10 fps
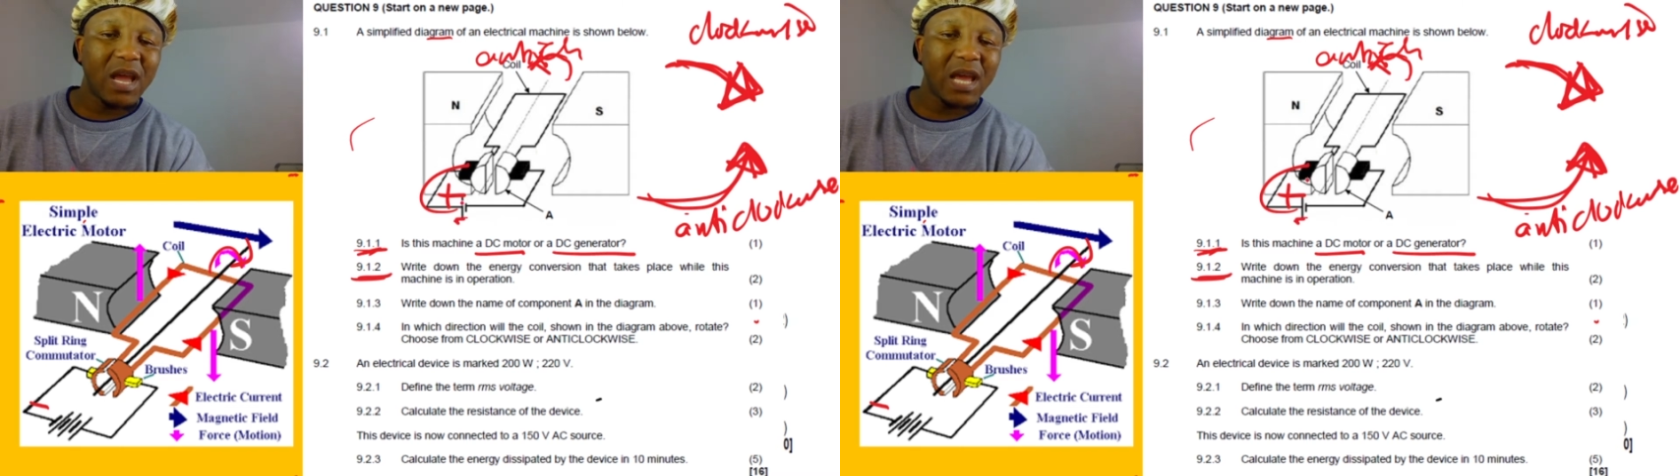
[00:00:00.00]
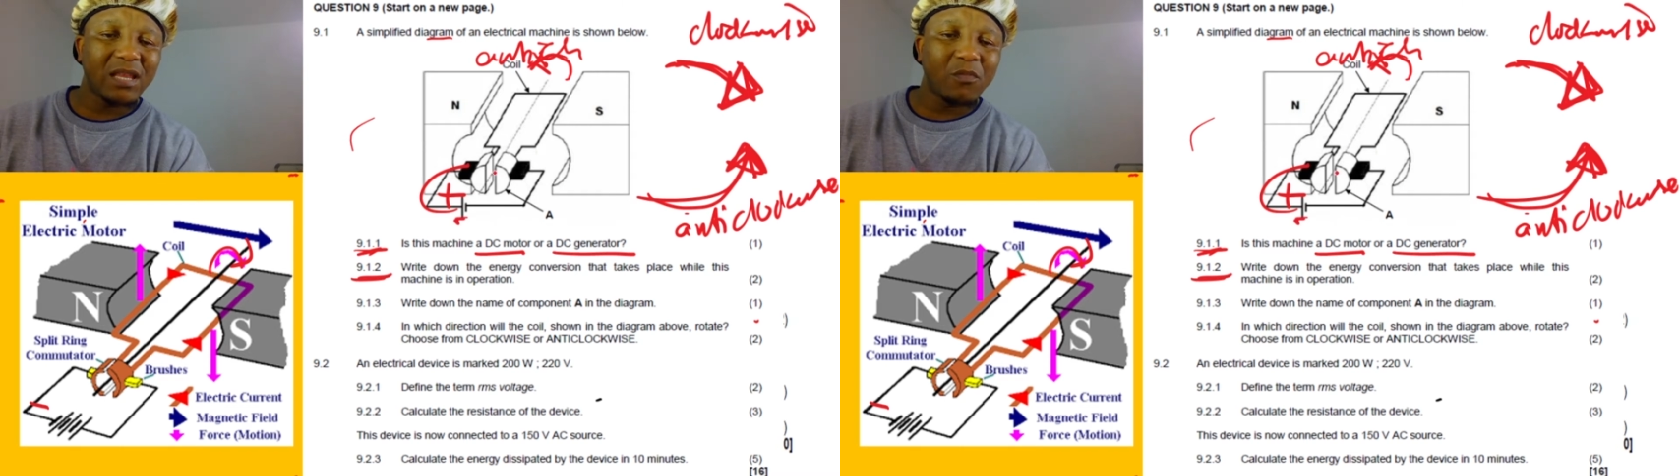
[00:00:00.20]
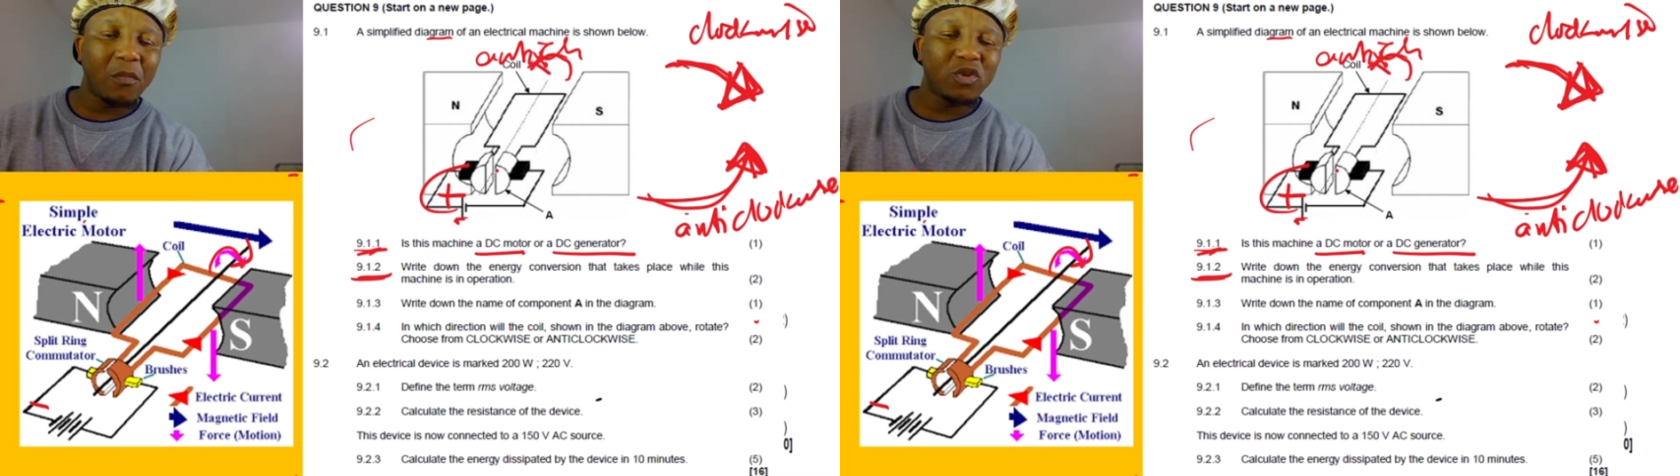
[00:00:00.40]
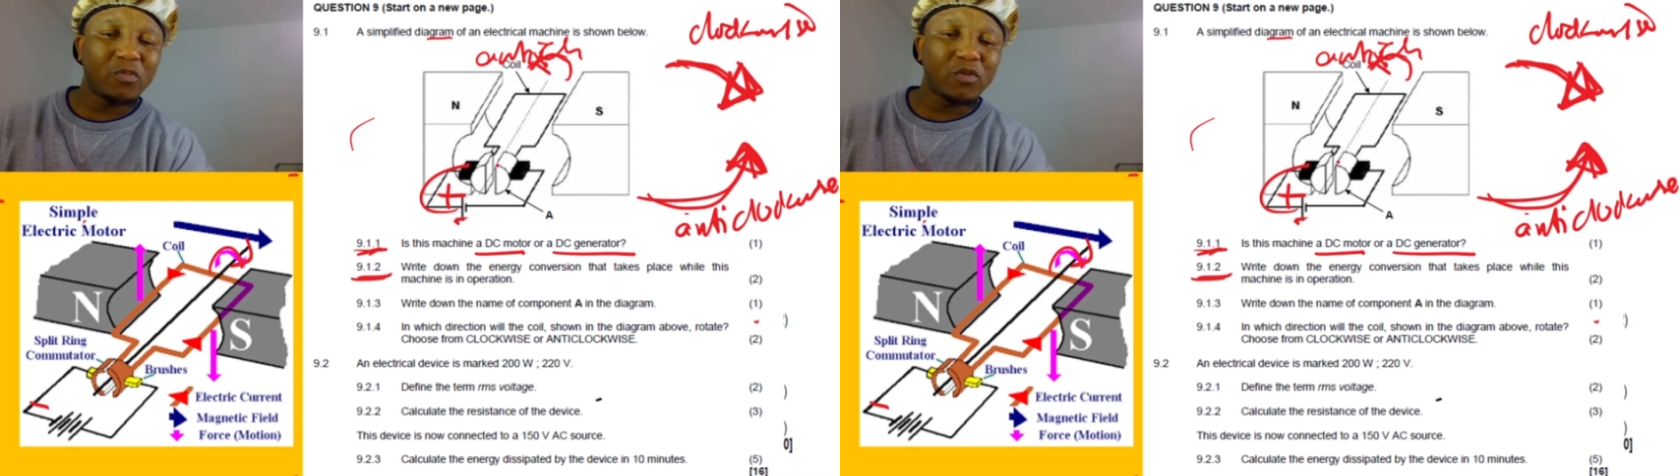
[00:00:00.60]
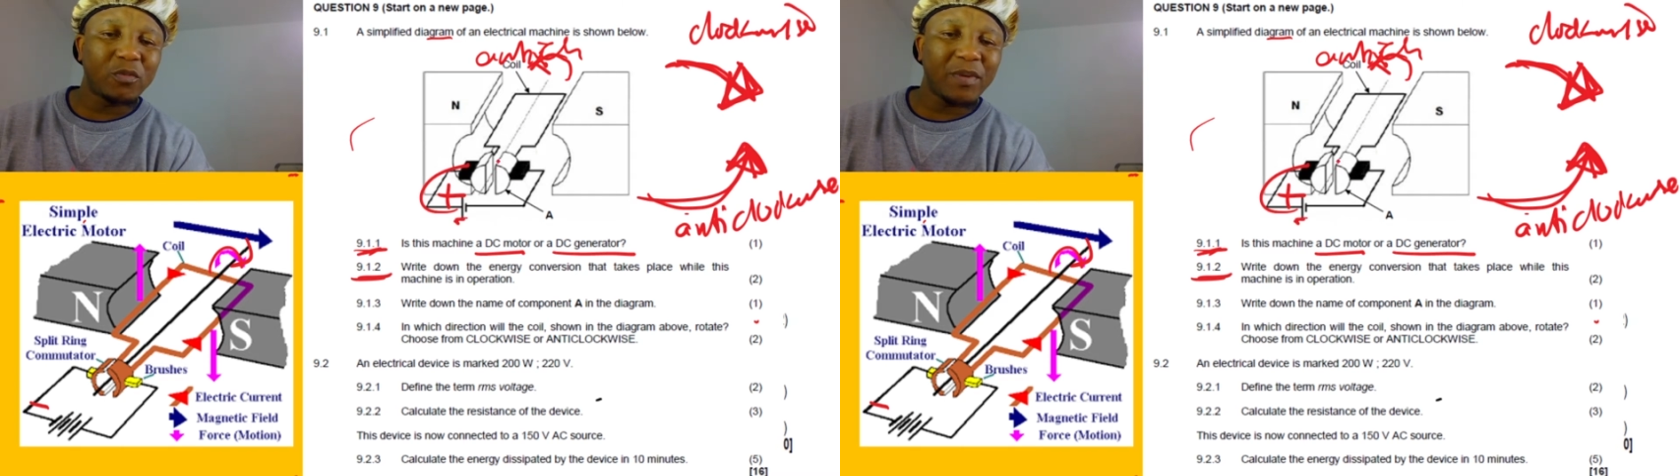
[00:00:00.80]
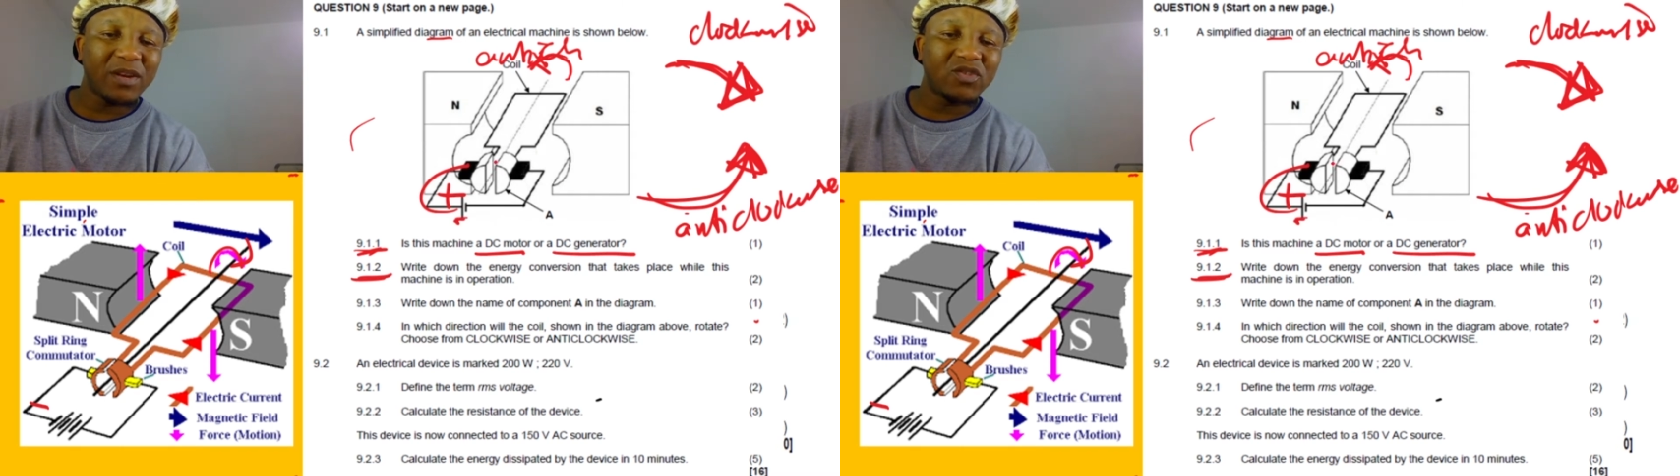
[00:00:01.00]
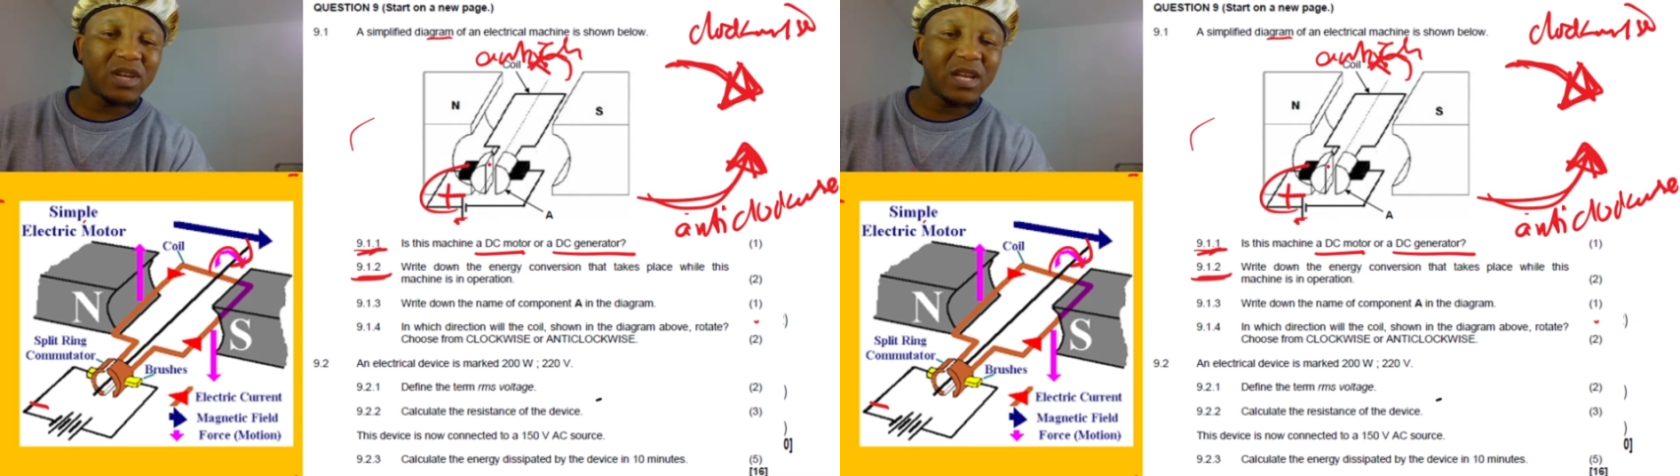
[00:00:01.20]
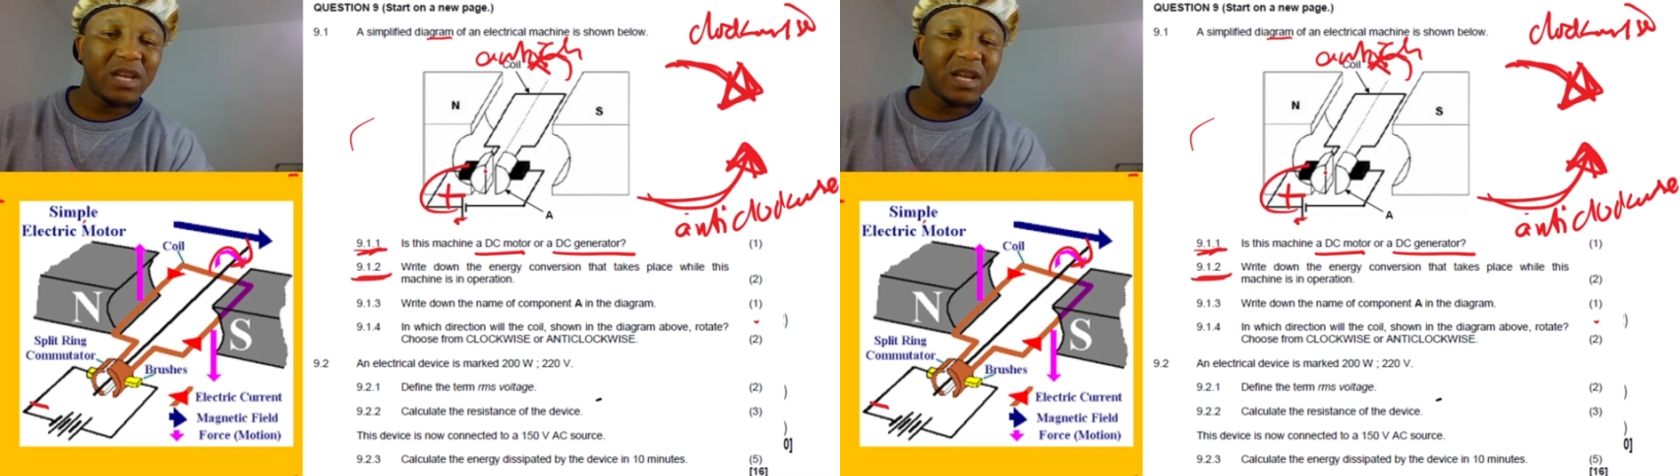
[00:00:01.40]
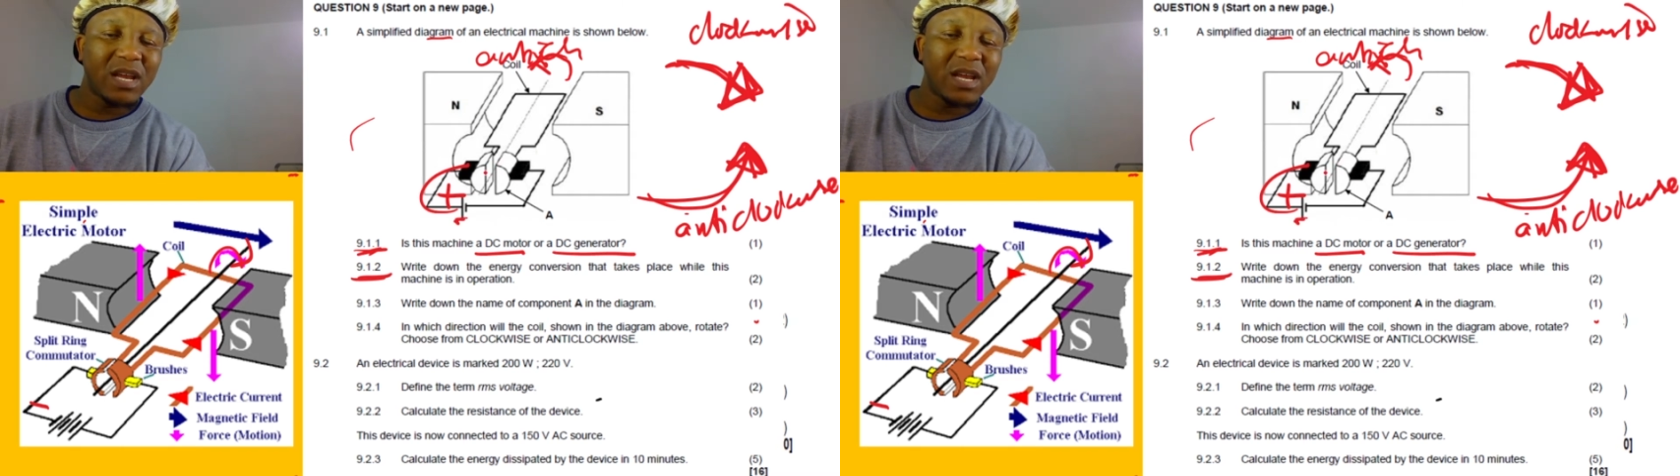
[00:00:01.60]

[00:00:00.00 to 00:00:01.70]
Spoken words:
and the moment you put your battery,